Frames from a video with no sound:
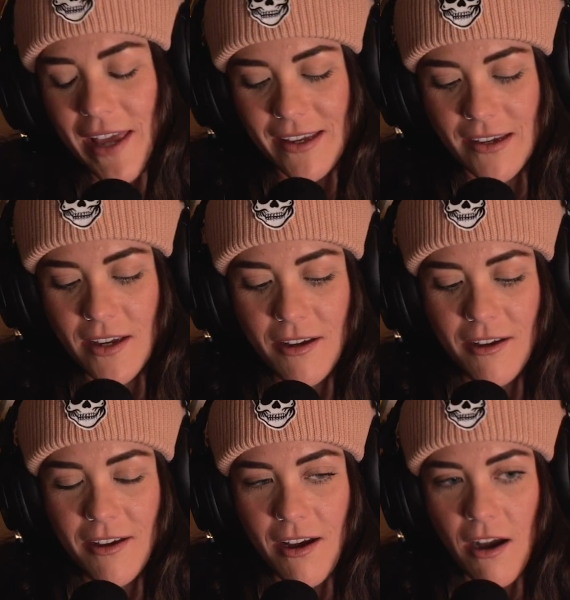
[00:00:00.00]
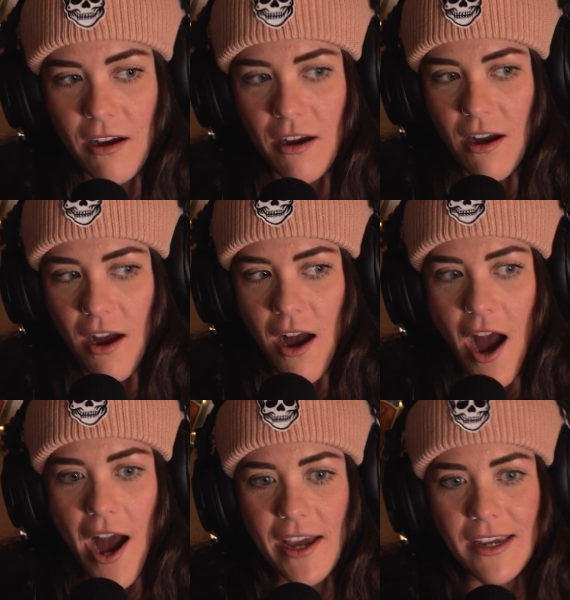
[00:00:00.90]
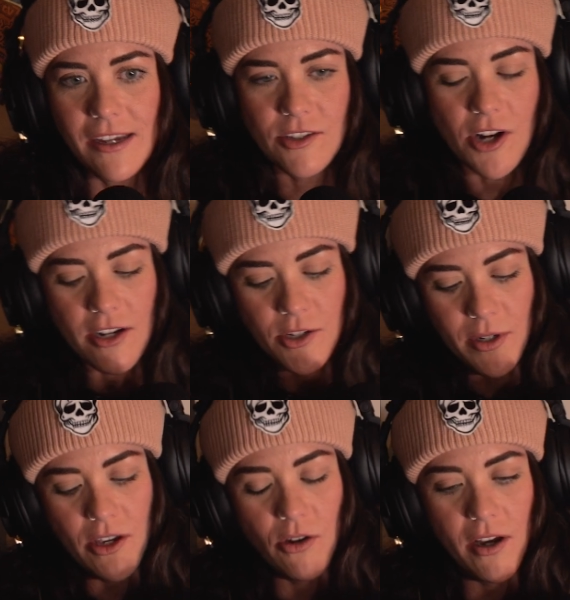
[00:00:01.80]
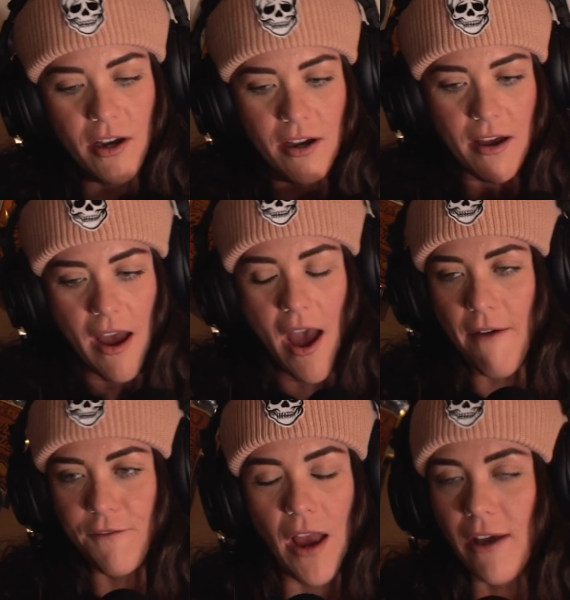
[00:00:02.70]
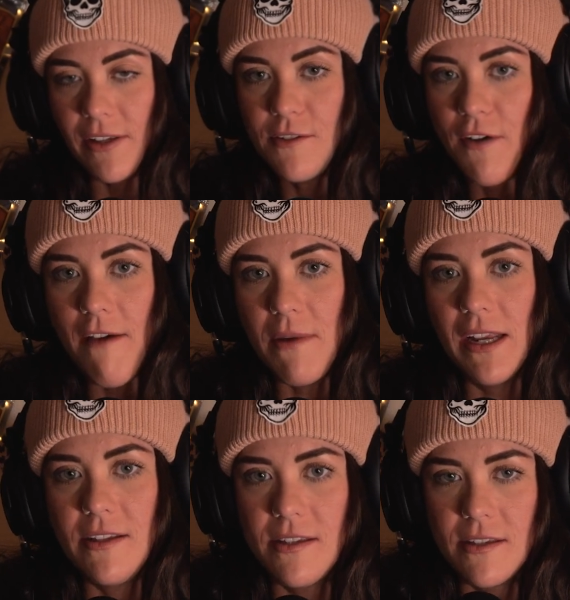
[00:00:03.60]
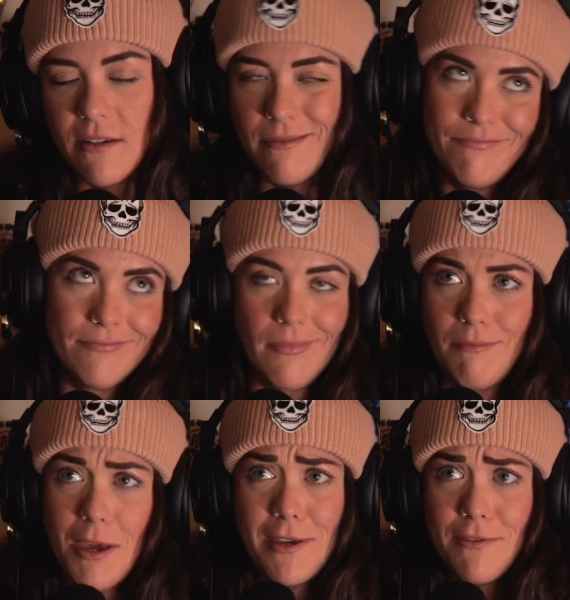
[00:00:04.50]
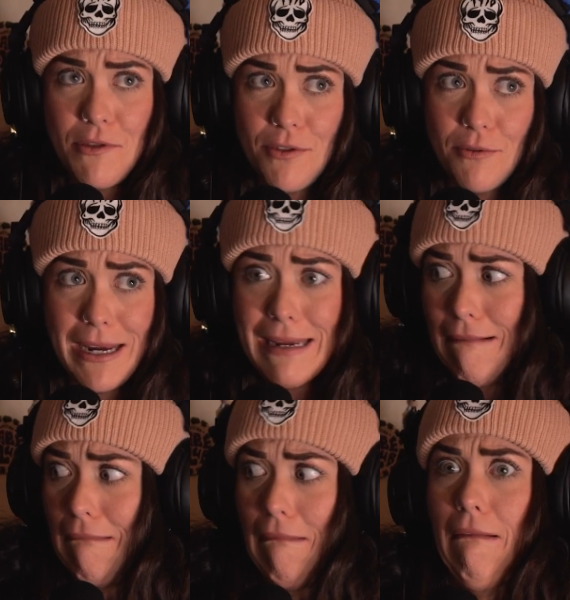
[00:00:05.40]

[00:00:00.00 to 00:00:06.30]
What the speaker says: like. I started doing yoga for at least 5 minutes, maybe even 3.